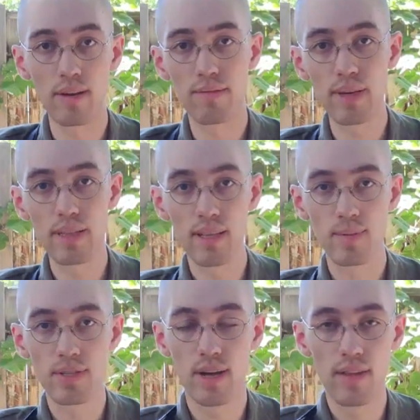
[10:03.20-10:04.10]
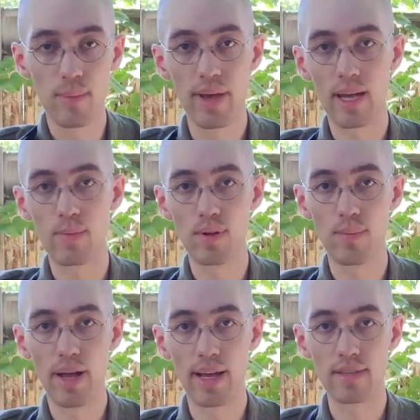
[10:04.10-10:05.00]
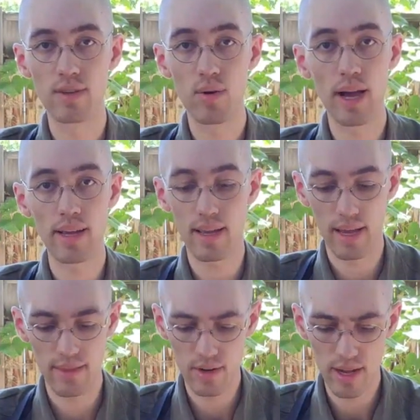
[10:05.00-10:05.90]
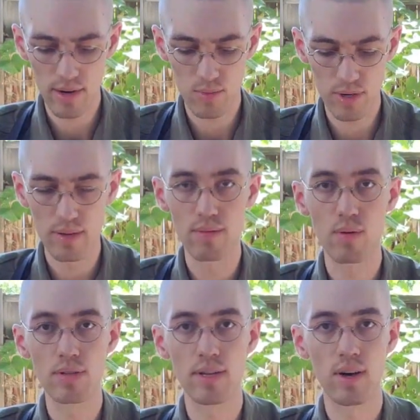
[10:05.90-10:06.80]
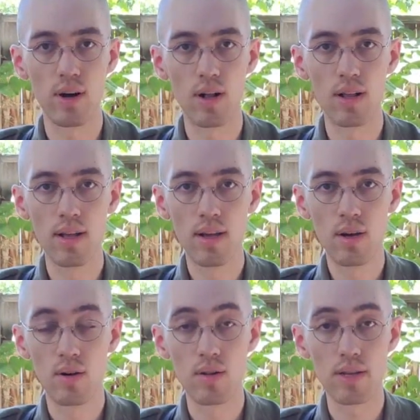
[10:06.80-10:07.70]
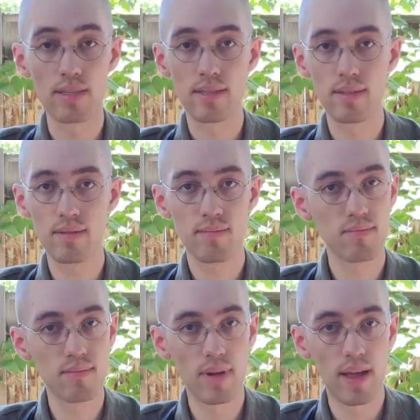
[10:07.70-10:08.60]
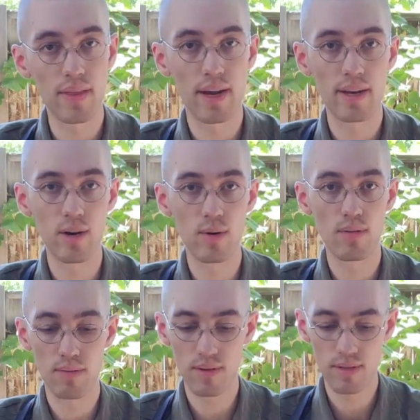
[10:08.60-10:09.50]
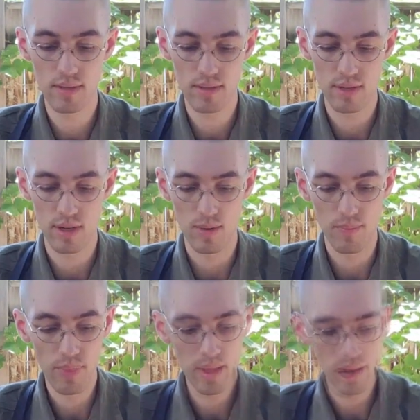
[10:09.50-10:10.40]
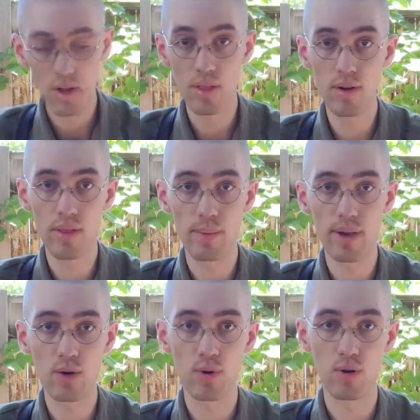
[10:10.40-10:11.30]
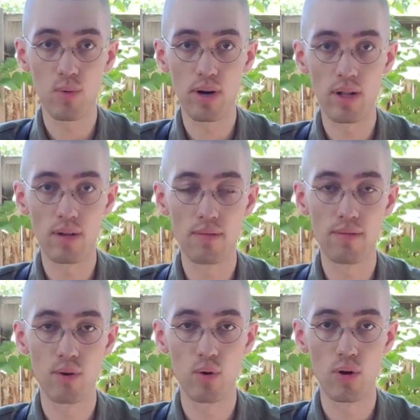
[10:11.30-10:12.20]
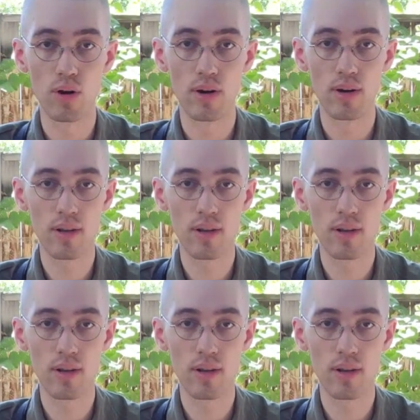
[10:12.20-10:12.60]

feed lips on the Magpul mags cracking, and they're not reinforced at all, or at least not that I know of. So, although they may work well for